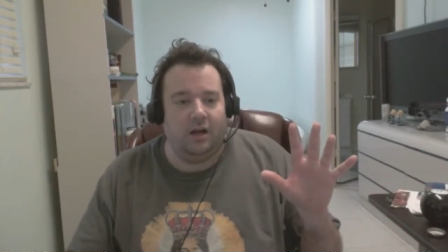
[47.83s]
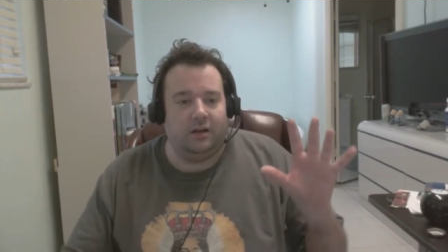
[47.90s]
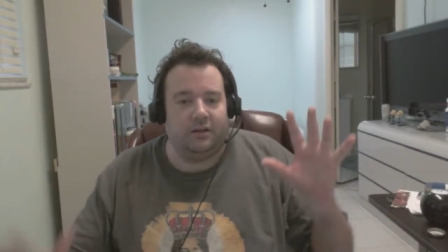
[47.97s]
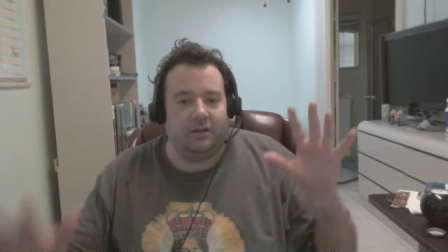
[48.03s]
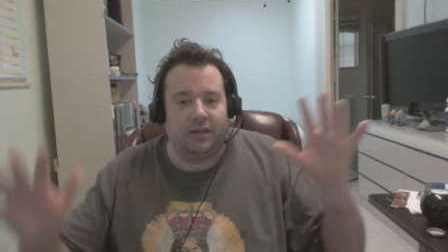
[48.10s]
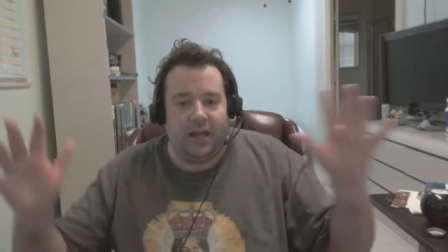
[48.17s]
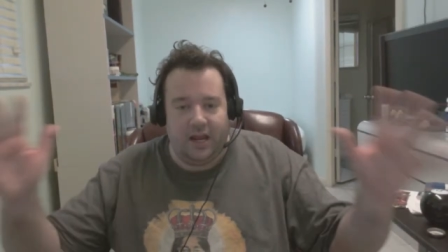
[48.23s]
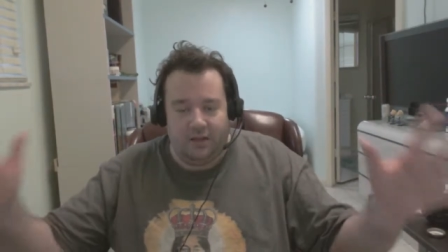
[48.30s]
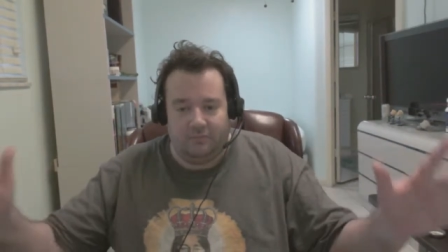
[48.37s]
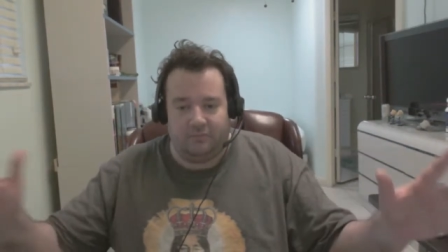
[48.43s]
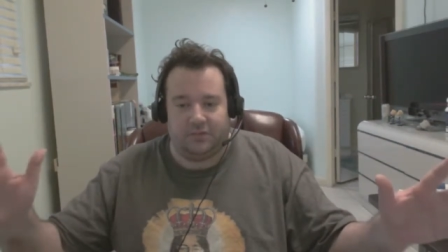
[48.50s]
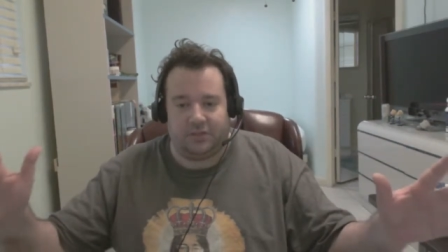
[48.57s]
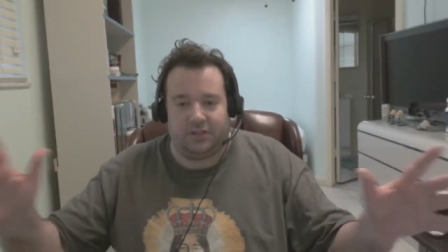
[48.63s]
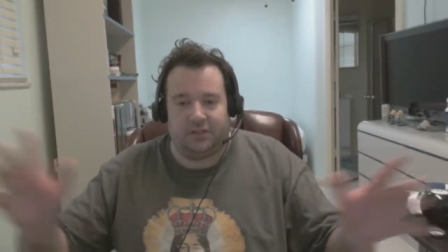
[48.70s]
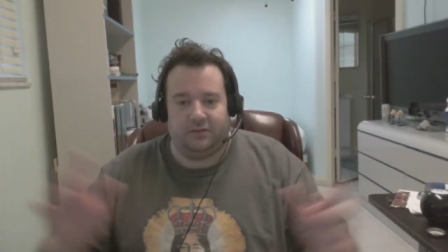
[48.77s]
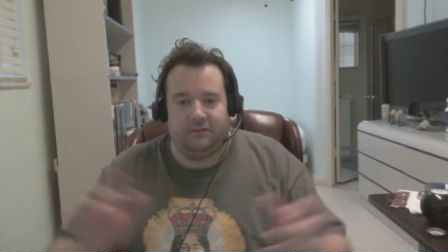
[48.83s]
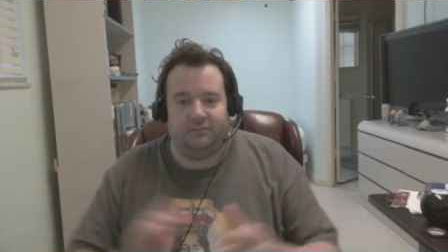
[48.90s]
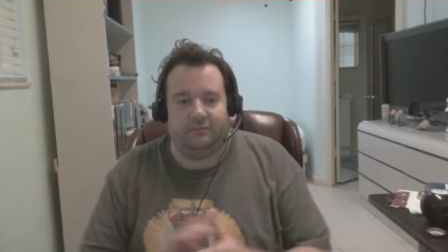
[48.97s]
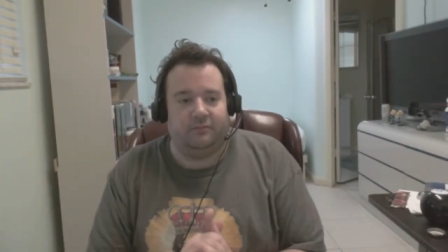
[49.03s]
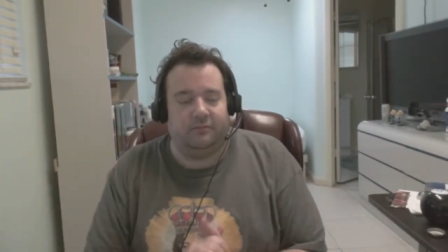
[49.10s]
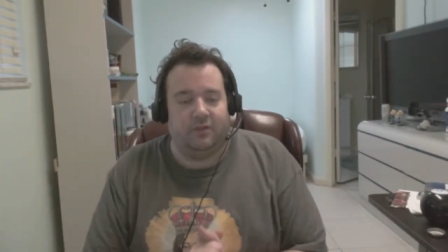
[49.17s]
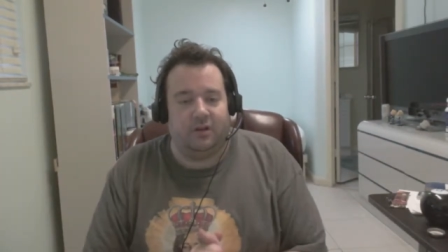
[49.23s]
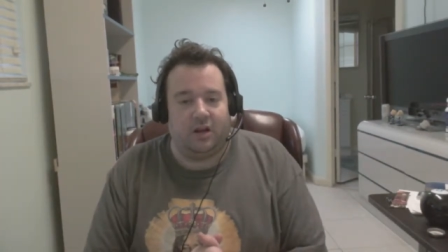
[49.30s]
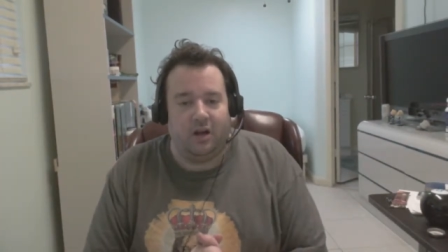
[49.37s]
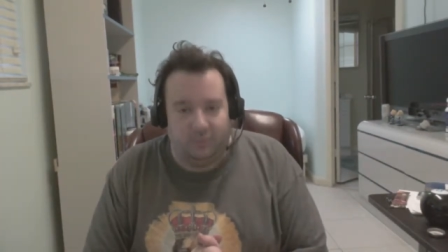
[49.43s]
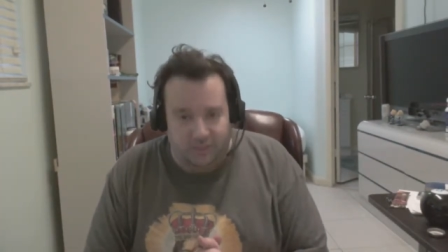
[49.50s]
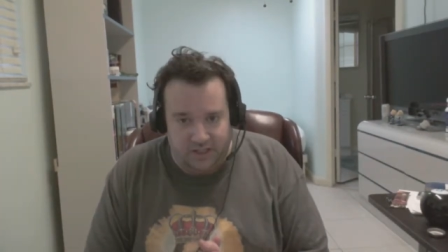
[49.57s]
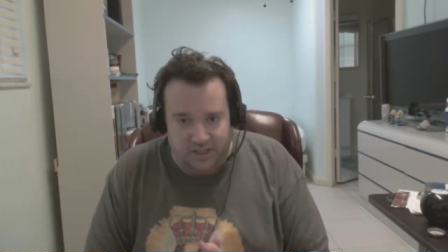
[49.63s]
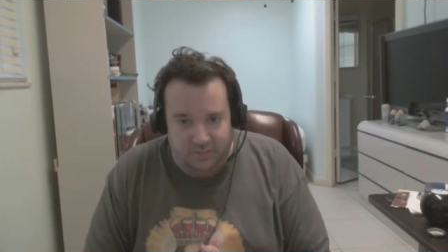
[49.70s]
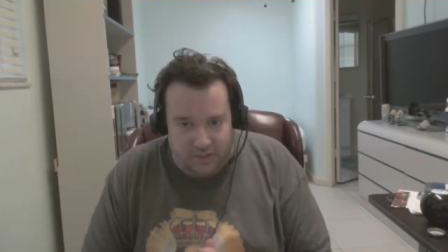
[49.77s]
Games.
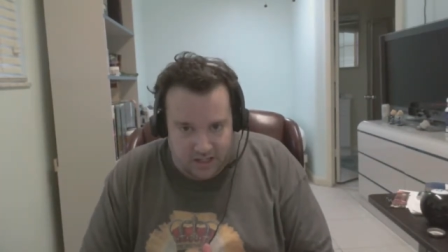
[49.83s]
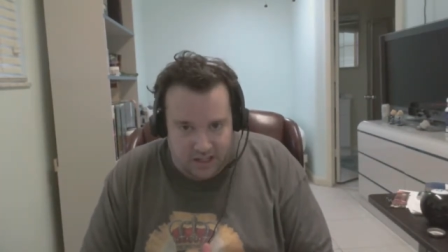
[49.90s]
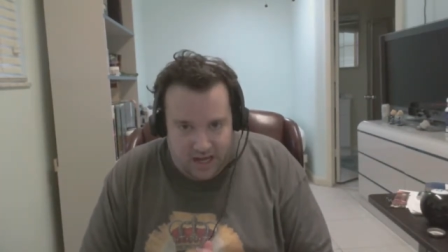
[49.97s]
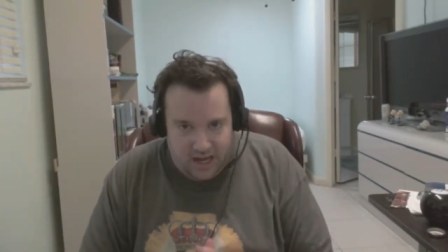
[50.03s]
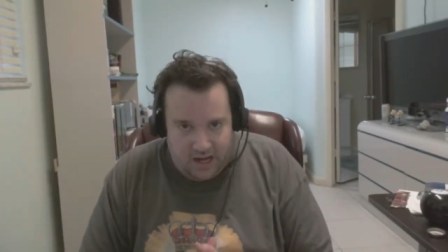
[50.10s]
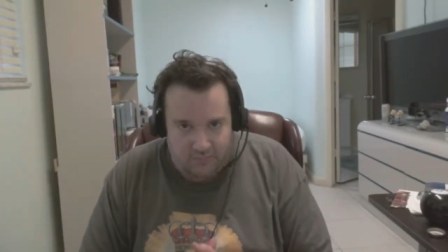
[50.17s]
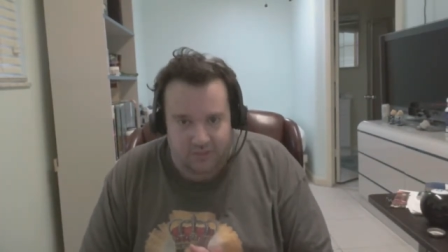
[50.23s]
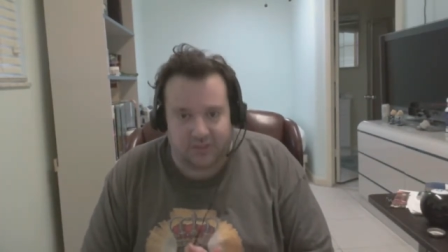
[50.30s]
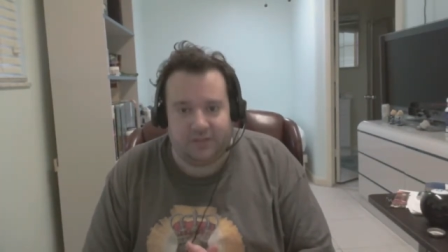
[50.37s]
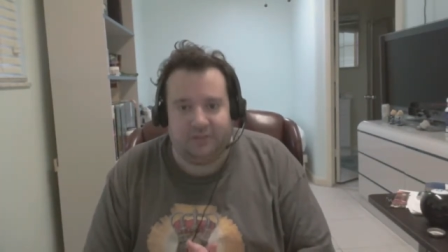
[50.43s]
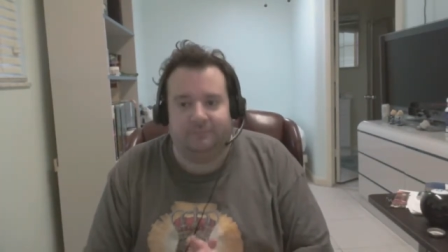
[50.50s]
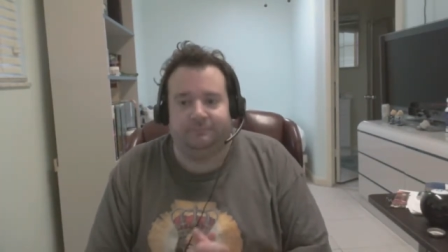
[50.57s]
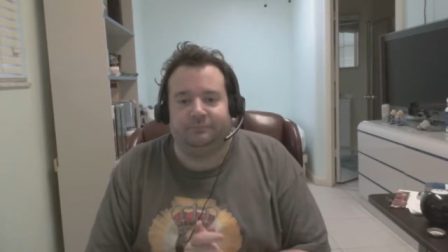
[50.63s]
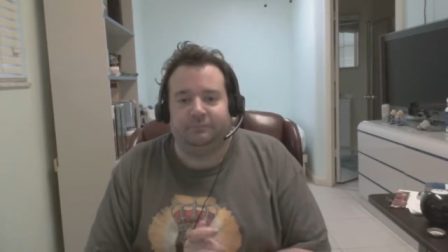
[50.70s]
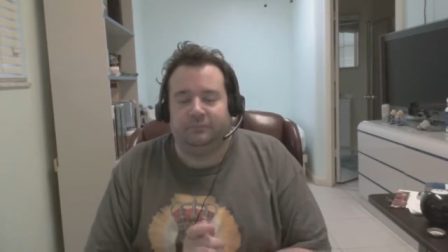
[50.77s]
Companies make games.